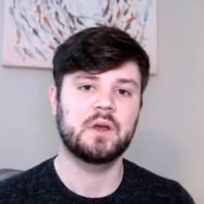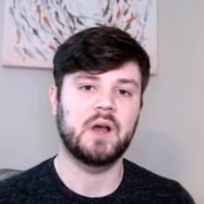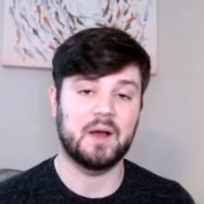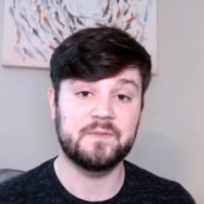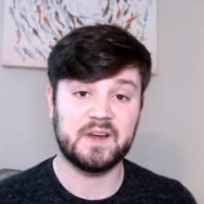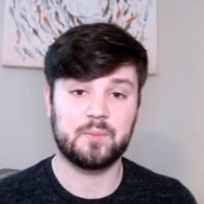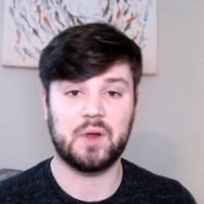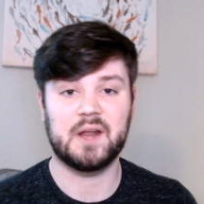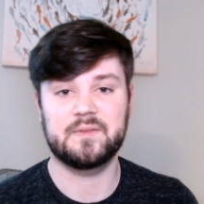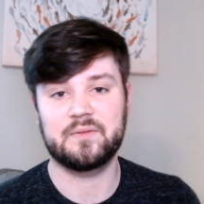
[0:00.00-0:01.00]
I'm very
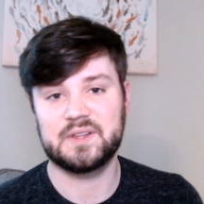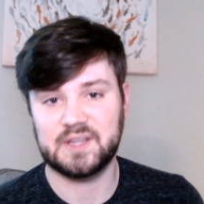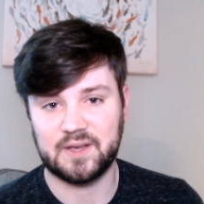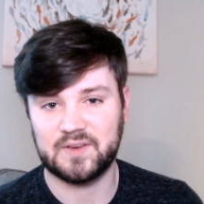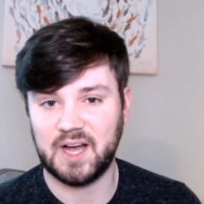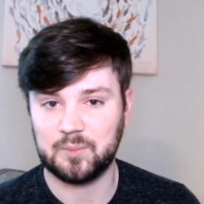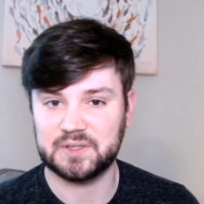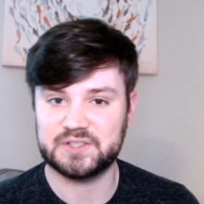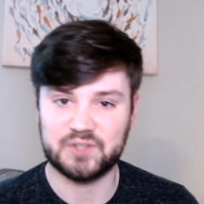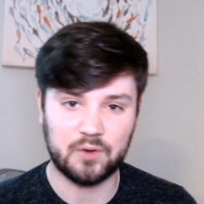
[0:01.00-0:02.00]
proud of everything I've
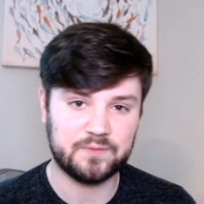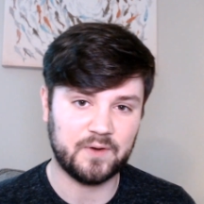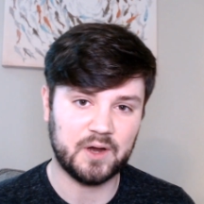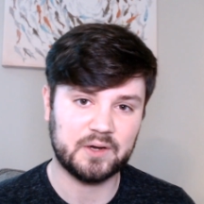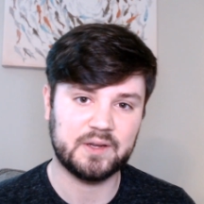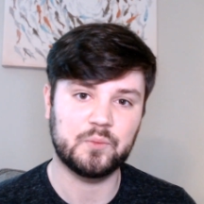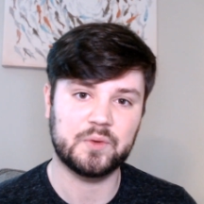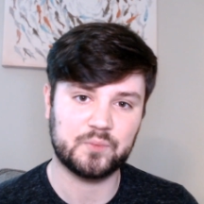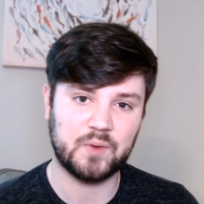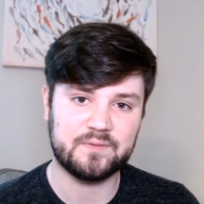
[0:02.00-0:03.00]
accomplished so far
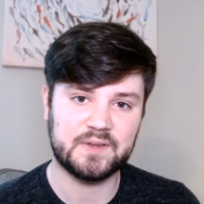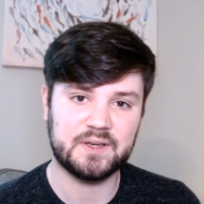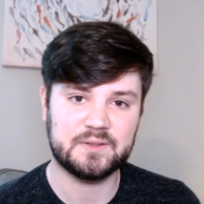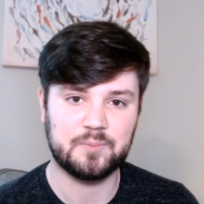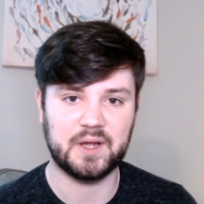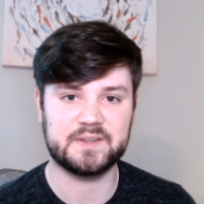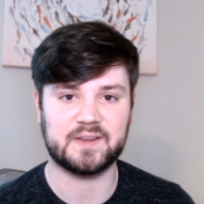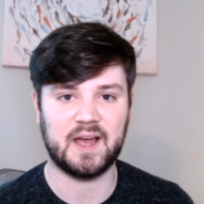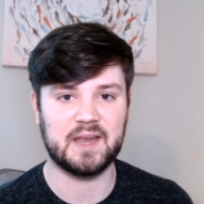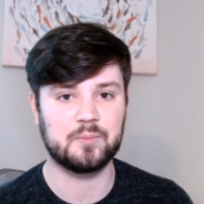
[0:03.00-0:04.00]
with Revna, but
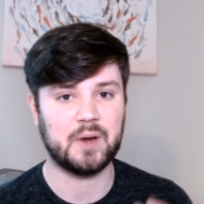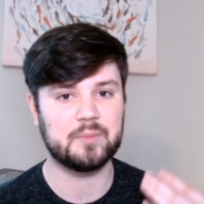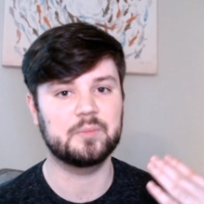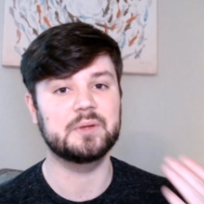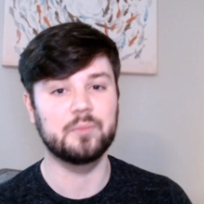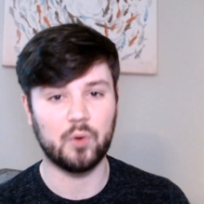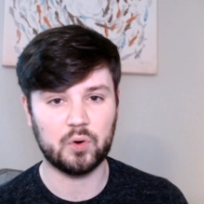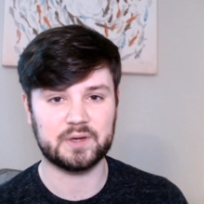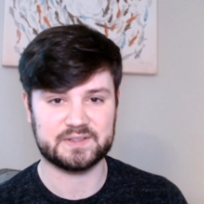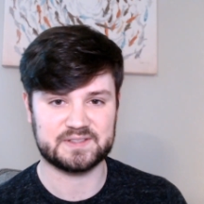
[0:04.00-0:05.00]
I am probably
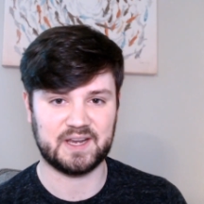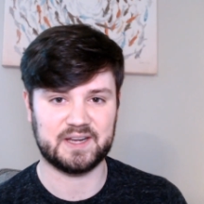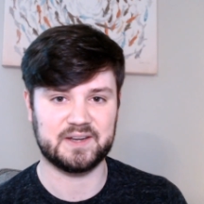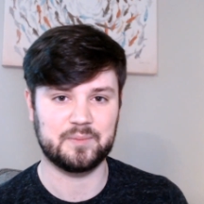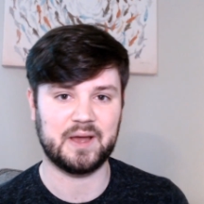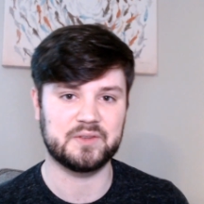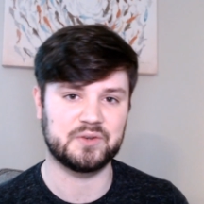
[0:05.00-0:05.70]
more excited about the